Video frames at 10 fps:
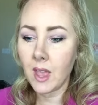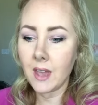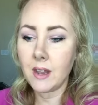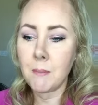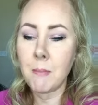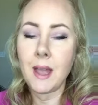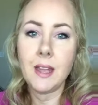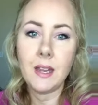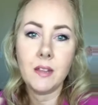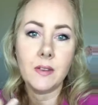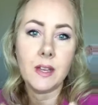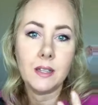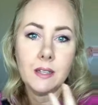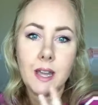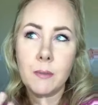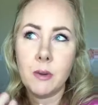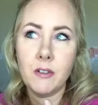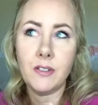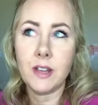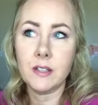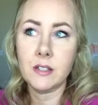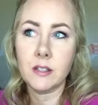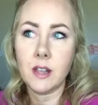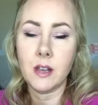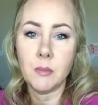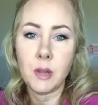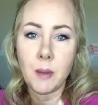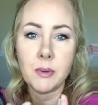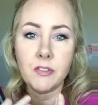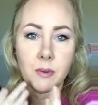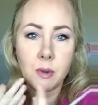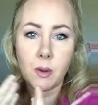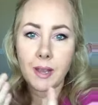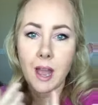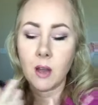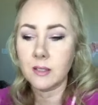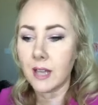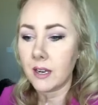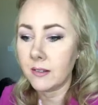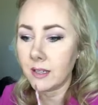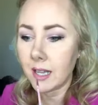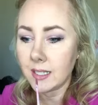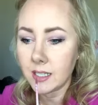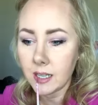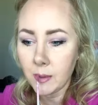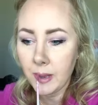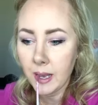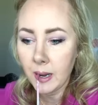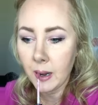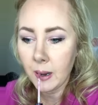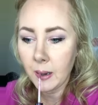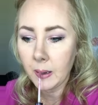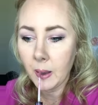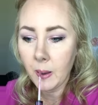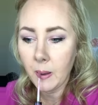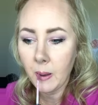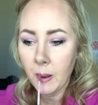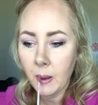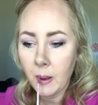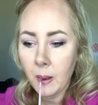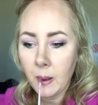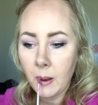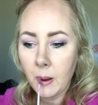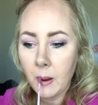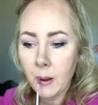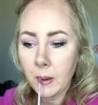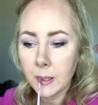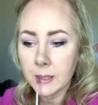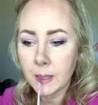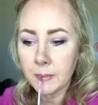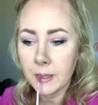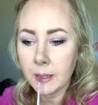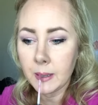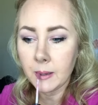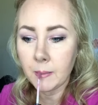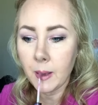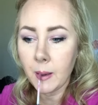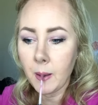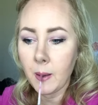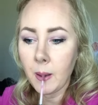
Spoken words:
And it might even like prevent the plumper from going outside of the lines a little bit. So just something to think about.